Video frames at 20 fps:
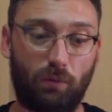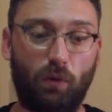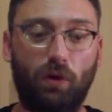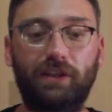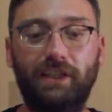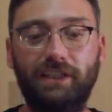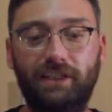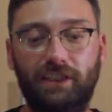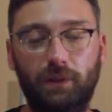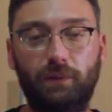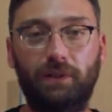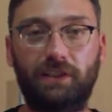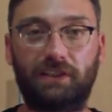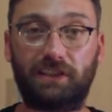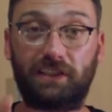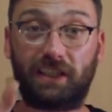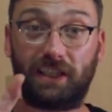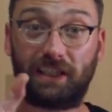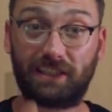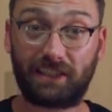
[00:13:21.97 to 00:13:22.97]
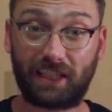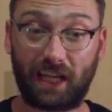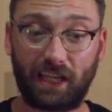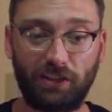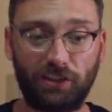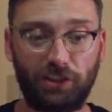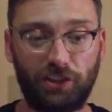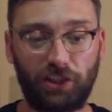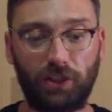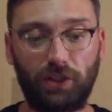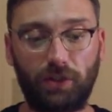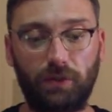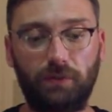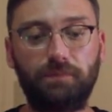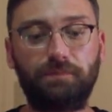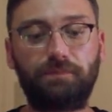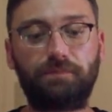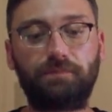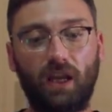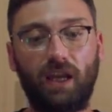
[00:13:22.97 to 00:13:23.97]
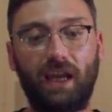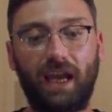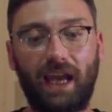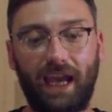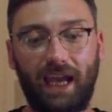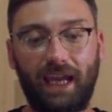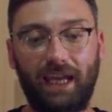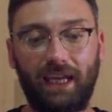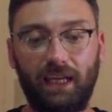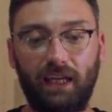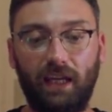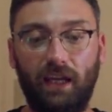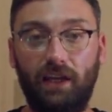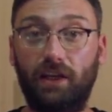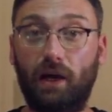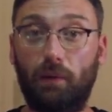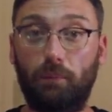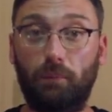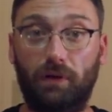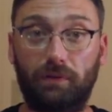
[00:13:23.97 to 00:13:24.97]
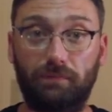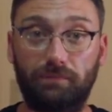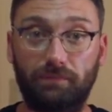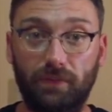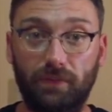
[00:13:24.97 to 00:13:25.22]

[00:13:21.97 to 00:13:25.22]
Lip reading: what they do is they send you a number